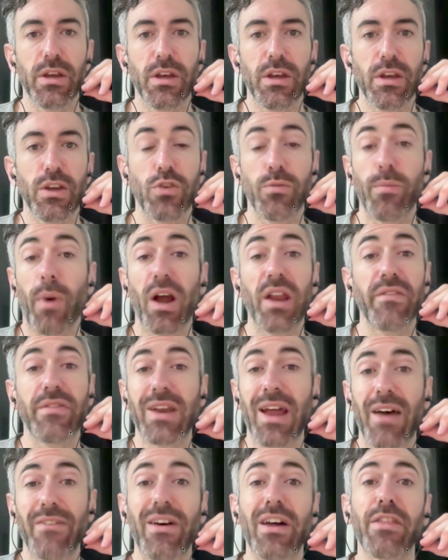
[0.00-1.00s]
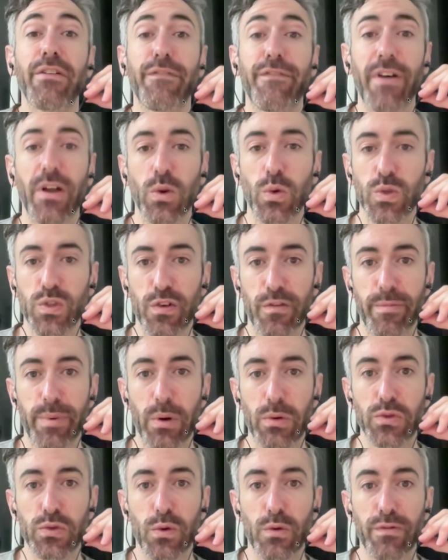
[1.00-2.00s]
you might even have other funnels you've
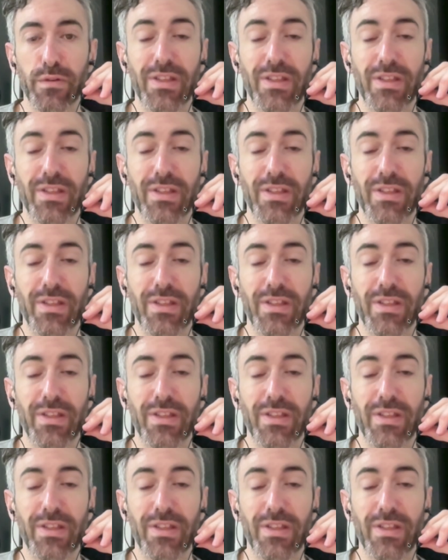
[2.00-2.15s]
built off,